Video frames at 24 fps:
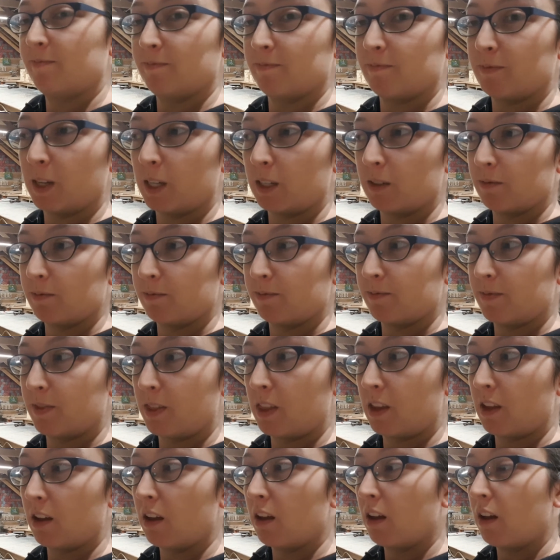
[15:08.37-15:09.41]
But
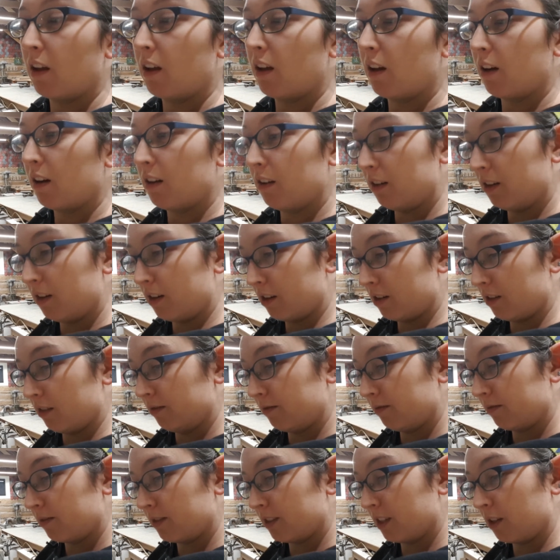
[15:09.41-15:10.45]
all in all,
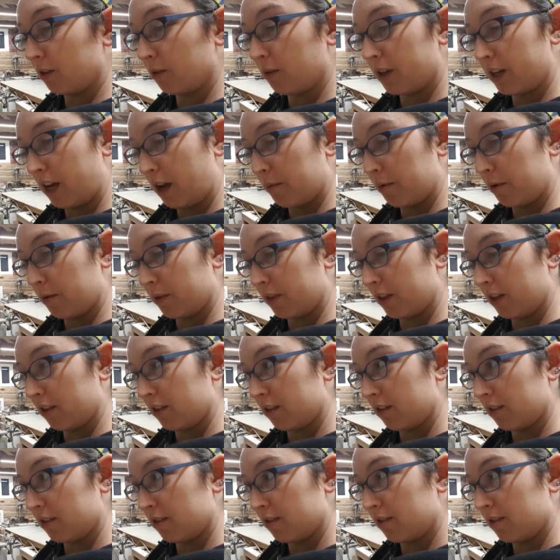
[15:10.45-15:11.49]
I'm quite happy with
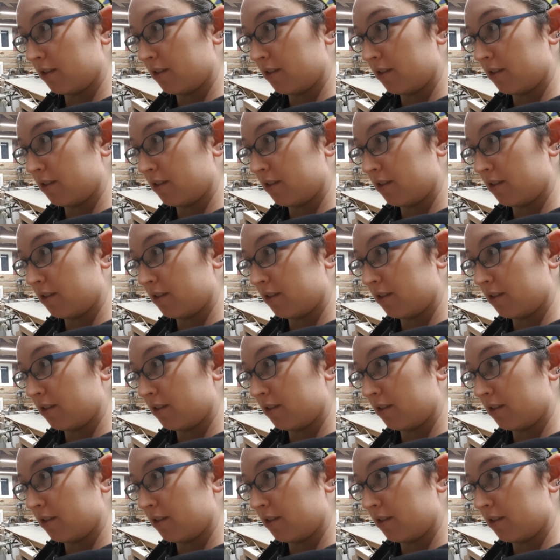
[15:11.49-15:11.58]
this.